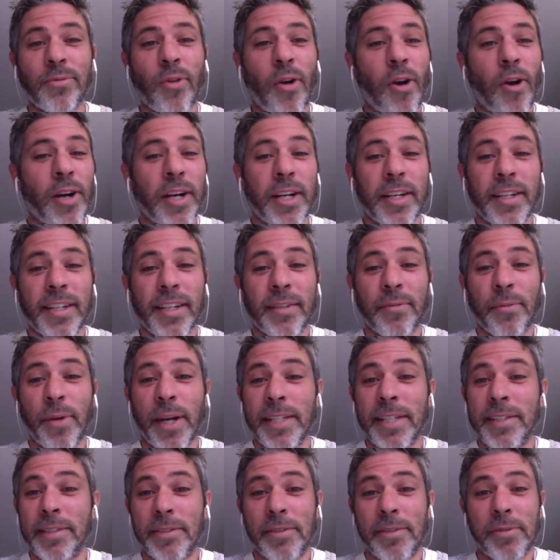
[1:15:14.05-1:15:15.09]
rocket. It
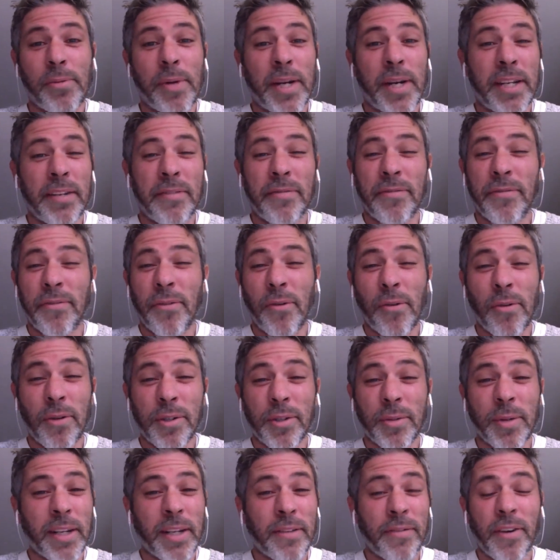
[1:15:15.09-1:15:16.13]
weighs
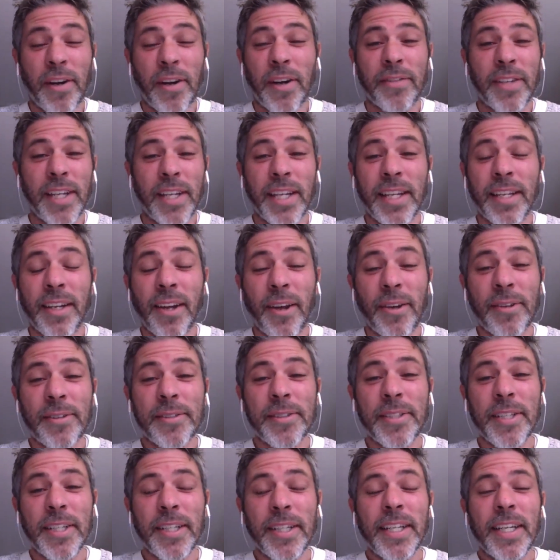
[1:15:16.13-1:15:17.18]
24, 25
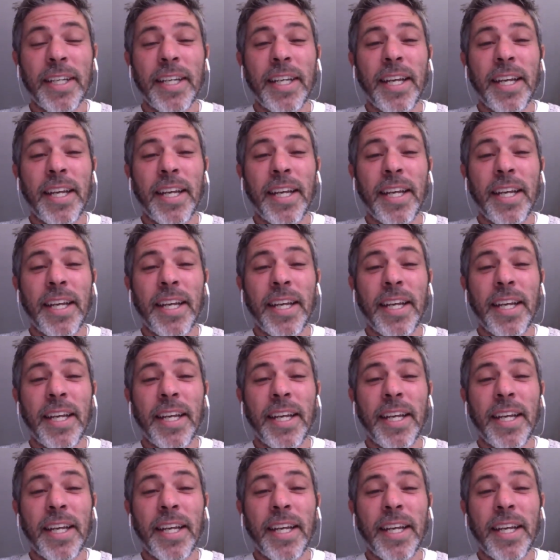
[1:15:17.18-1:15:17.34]
kilos.